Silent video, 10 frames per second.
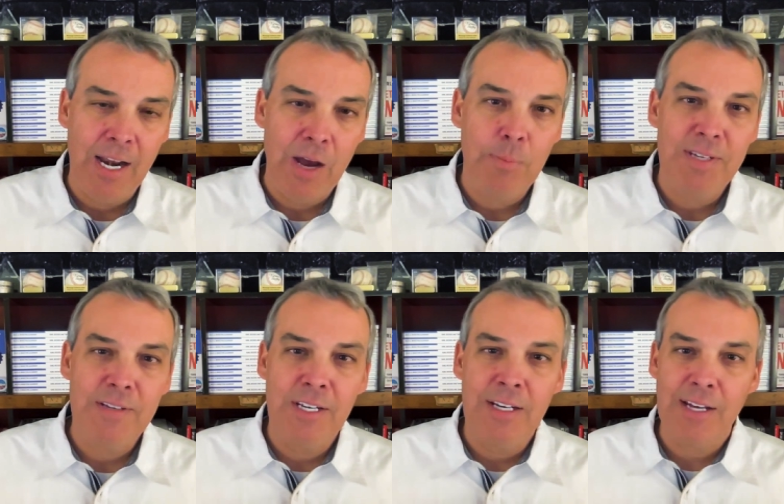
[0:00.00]
and I would be
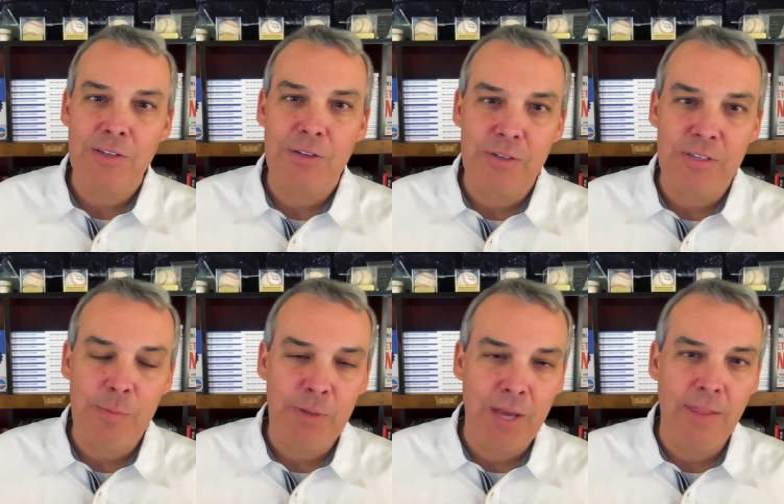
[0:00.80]
sitting next to a
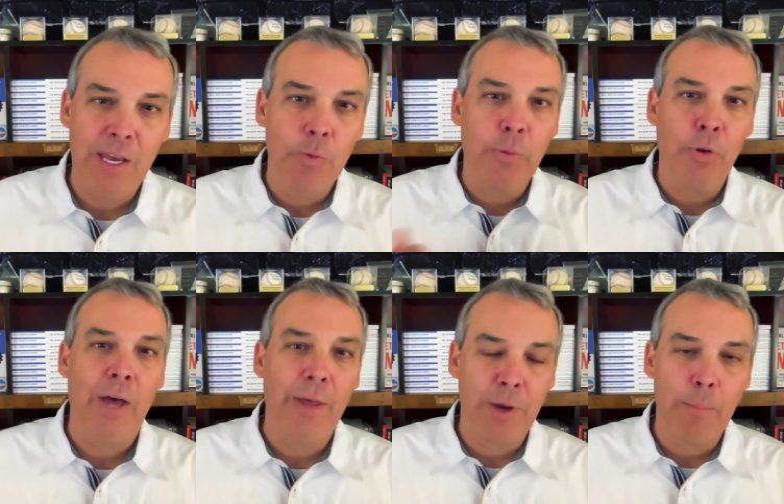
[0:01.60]
CPA and they would
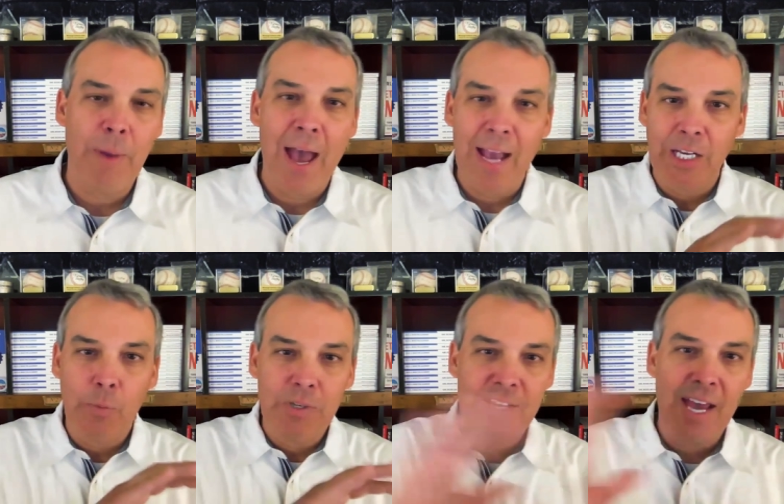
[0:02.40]
pull out their bag and
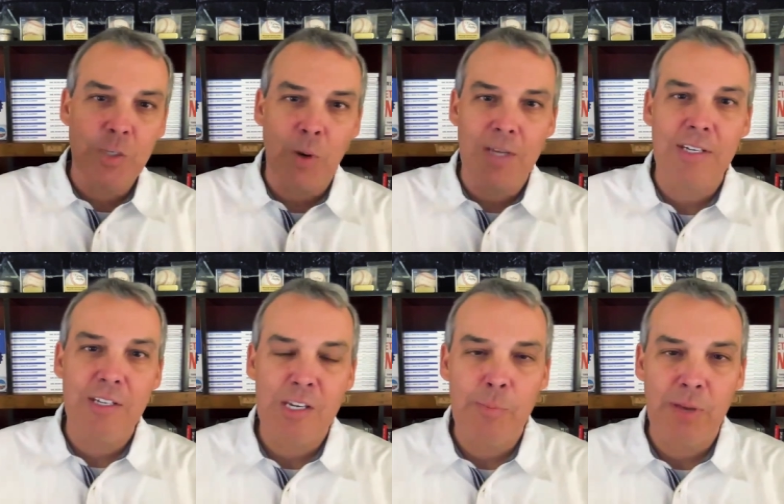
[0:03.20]
it would say XYZ
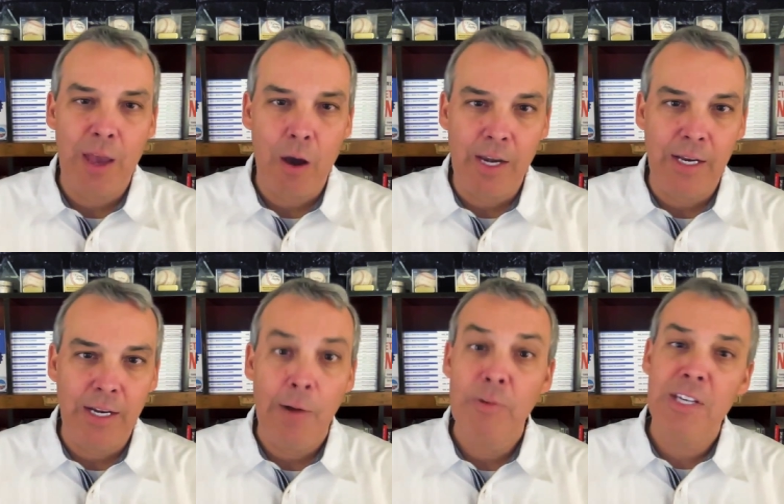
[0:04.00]
CPA on
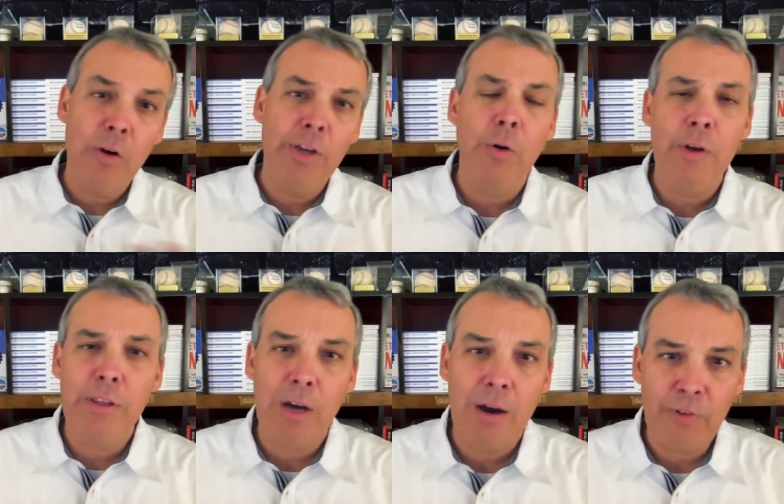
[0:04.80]
it. And I would say, Oh, are you going
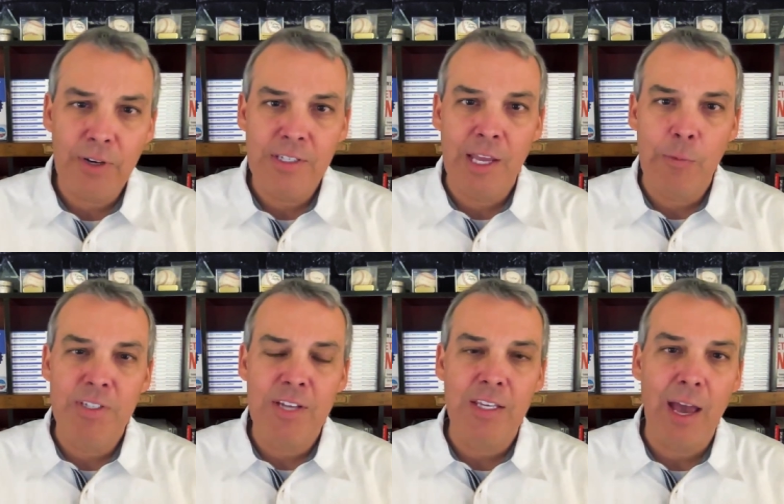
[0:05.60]
to the conference? And they
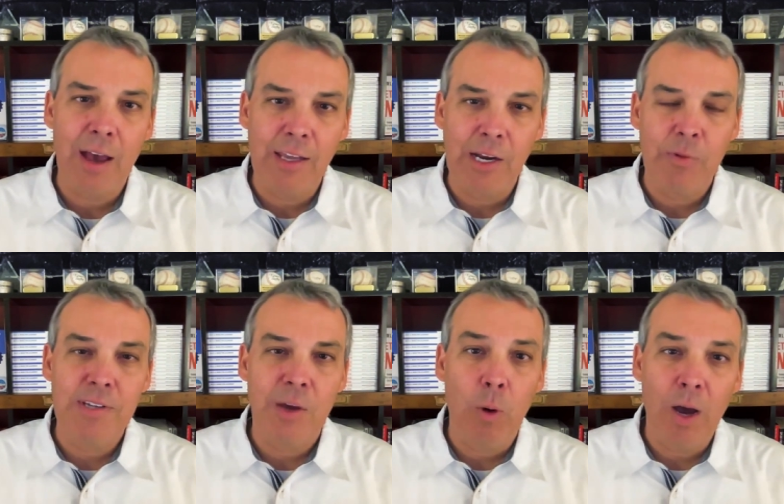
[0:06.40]
would say, Yeah. And I would
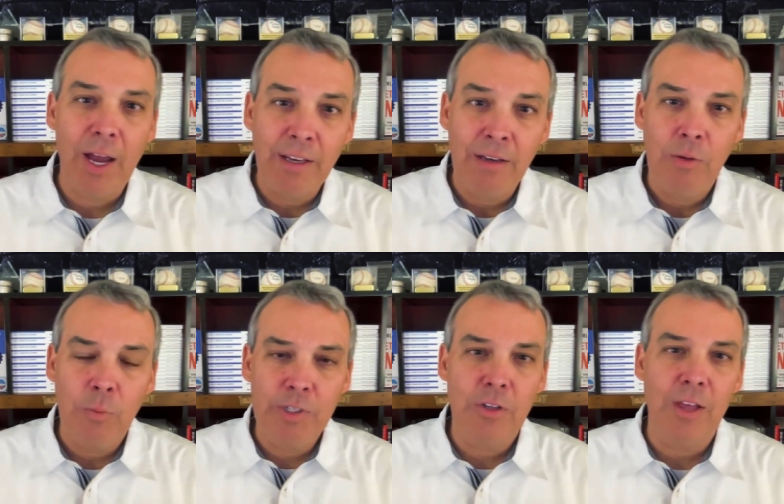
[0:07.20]
say, Why?
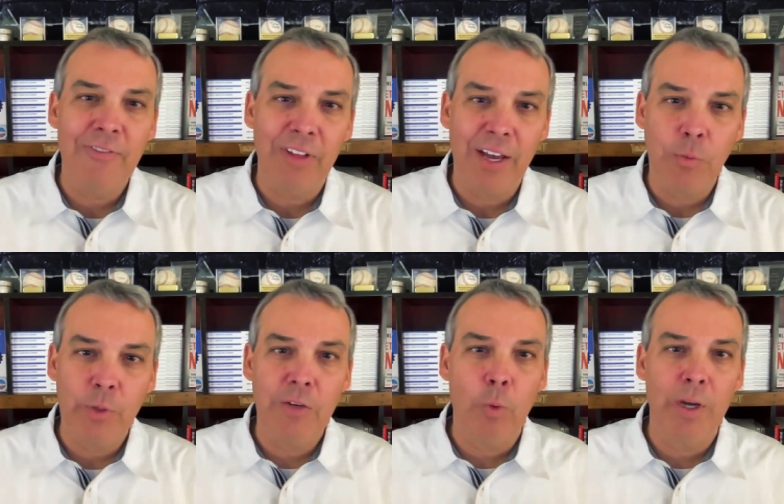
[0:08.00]
What's your life like?
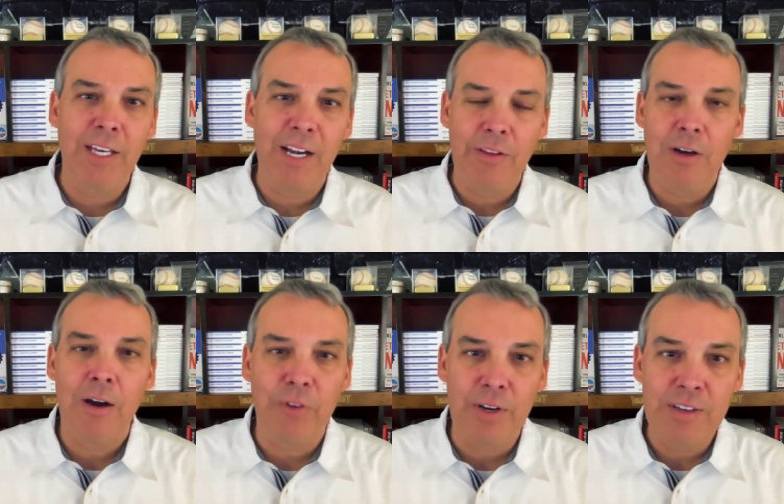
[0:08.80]
What do you want to get out of the
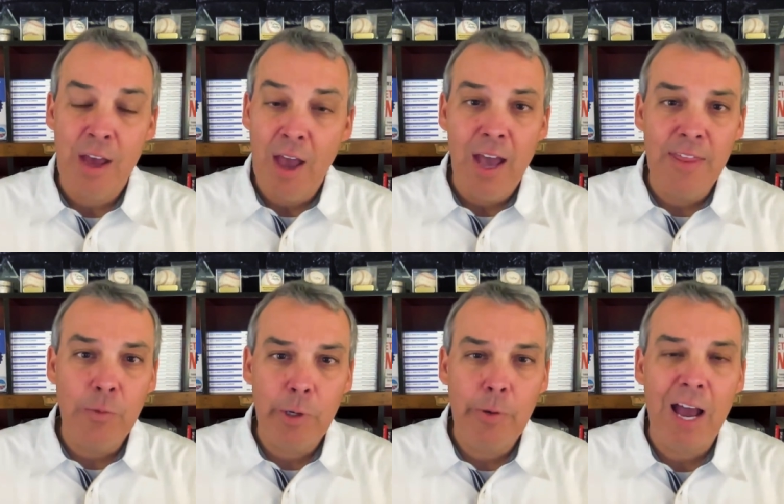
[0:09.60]
conference? Yeah. And
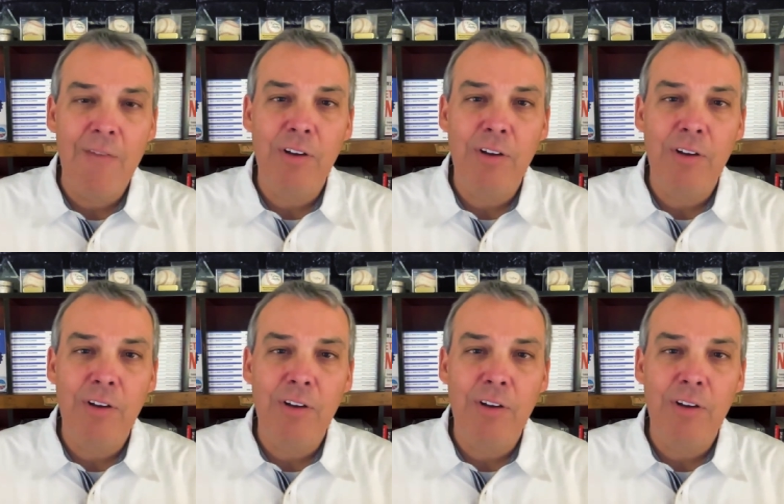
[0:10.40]
then we